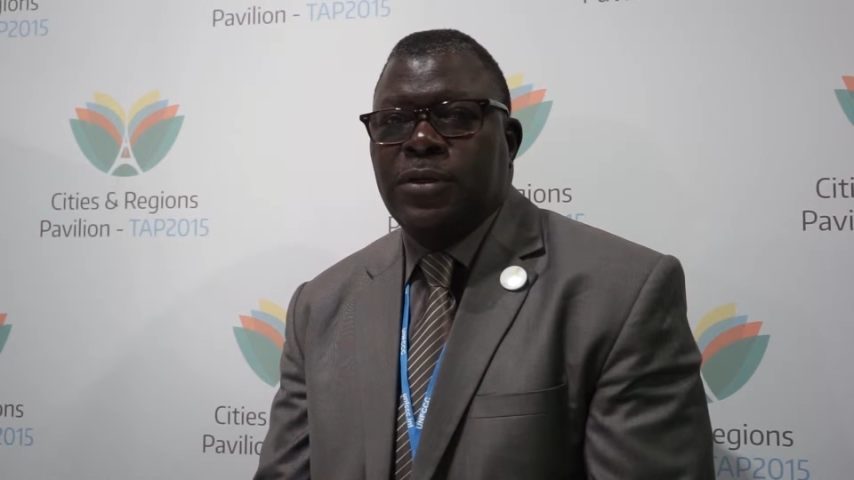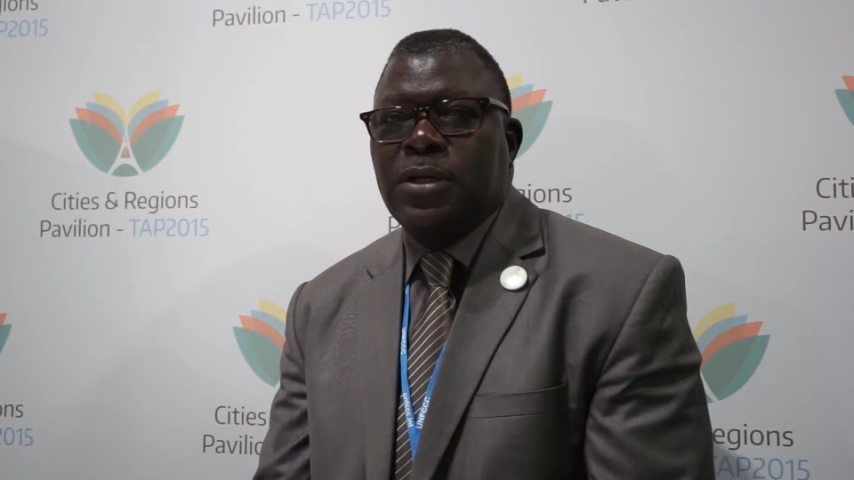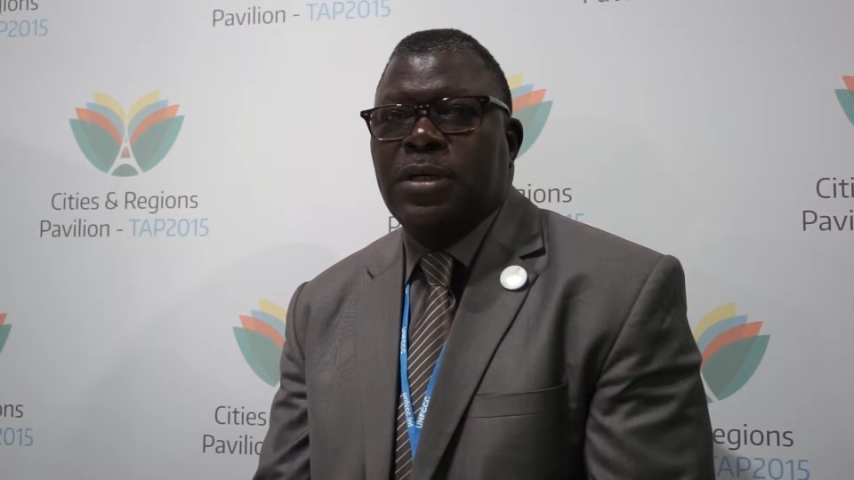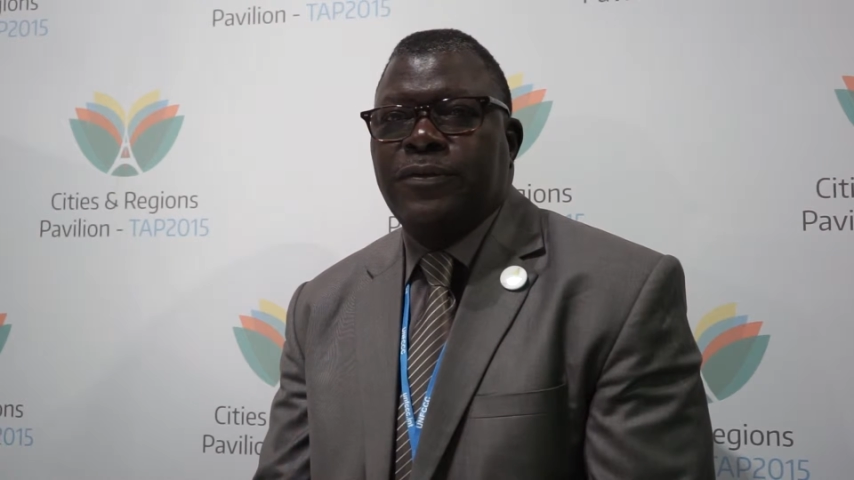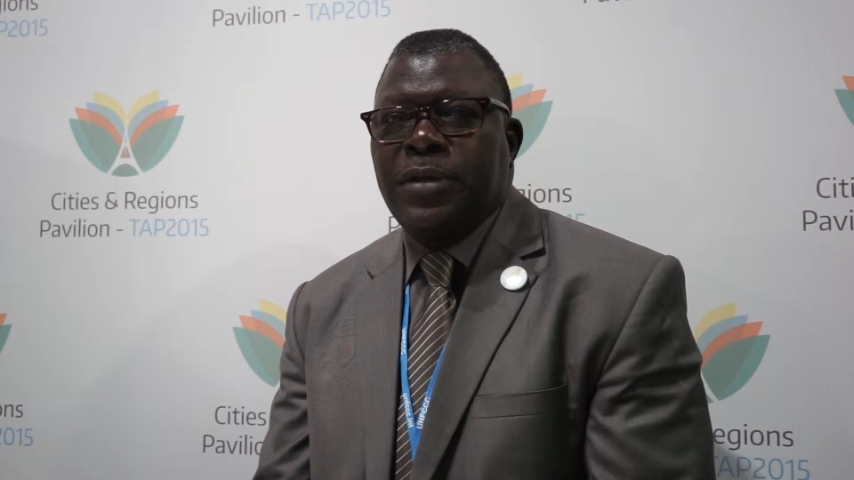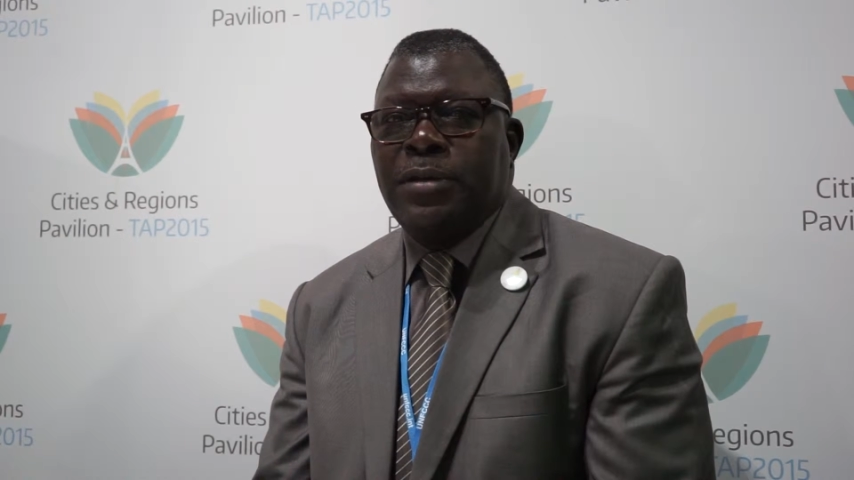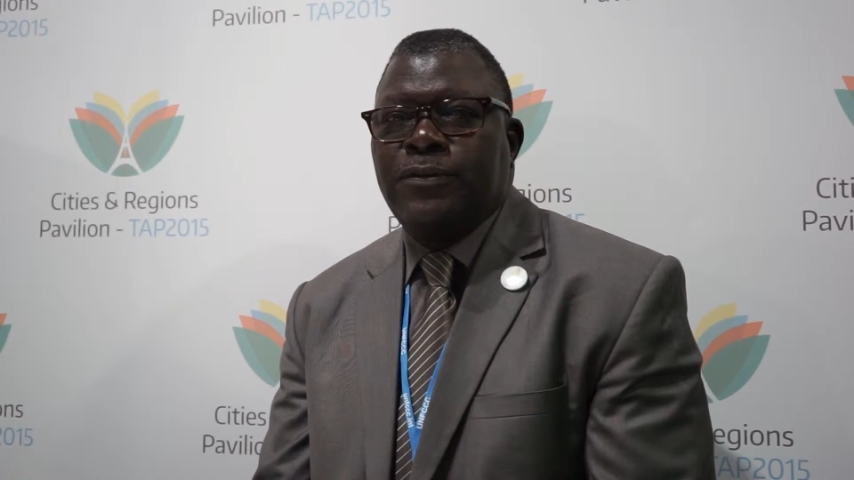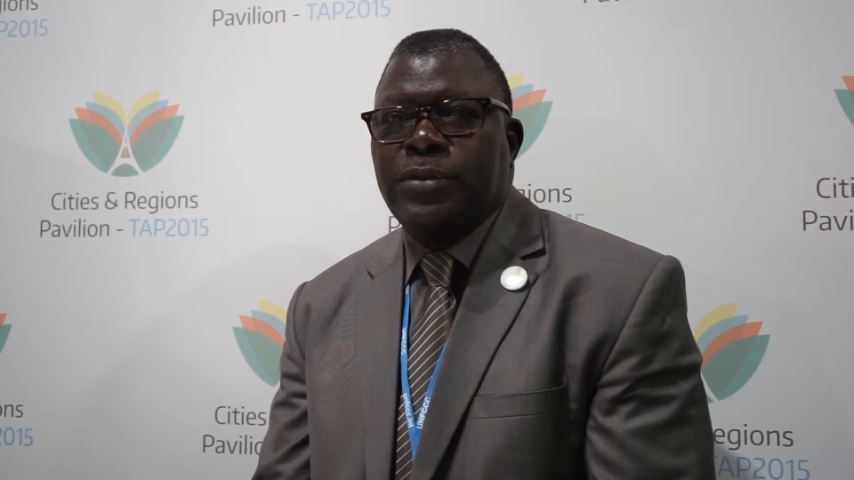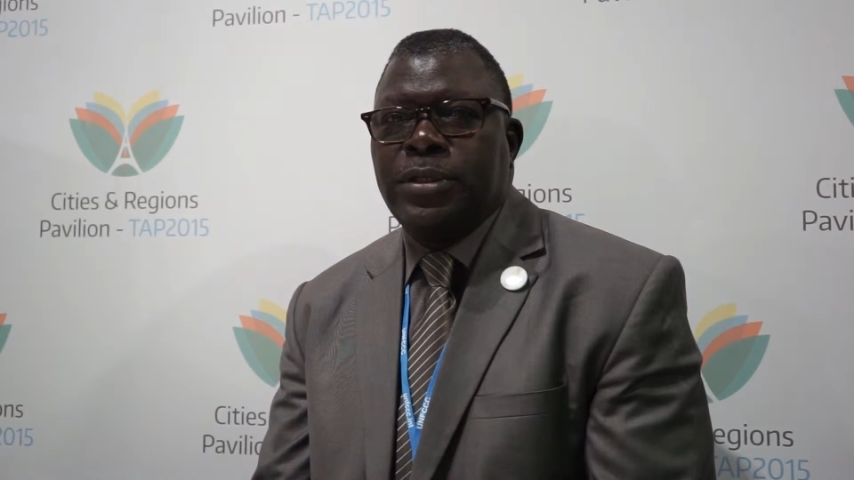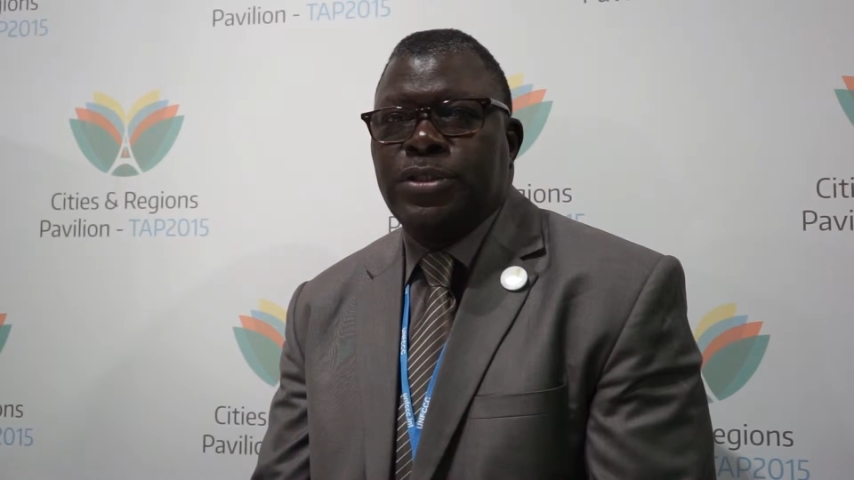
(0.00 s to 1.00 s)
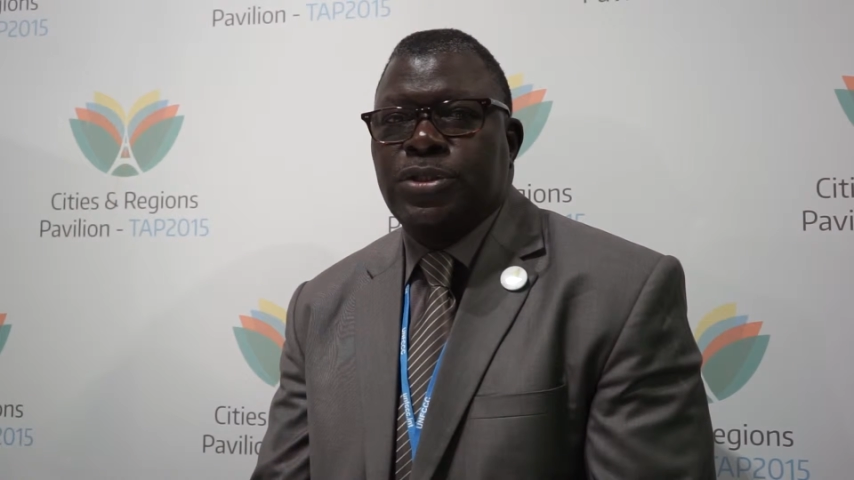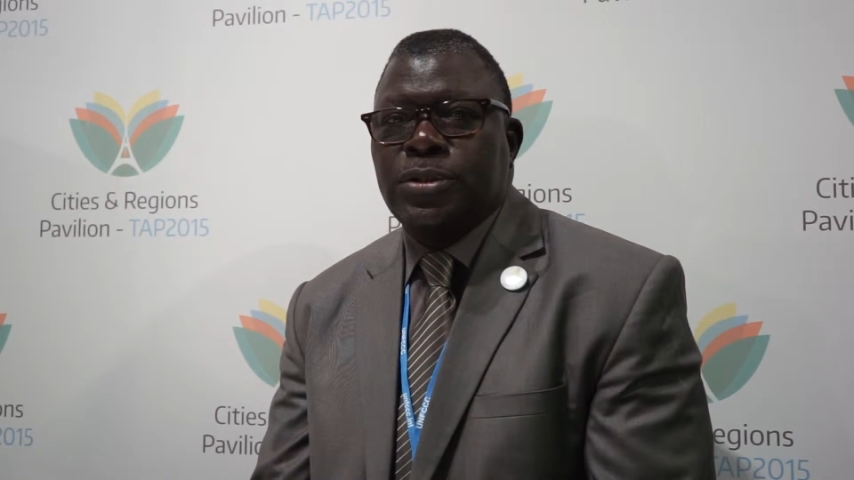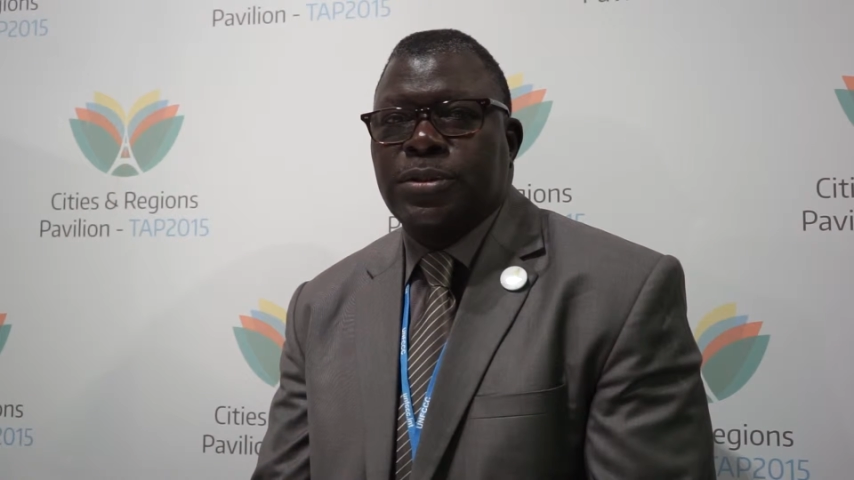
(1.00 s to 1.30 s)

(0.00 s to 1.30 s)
the Rockefeller Foundation.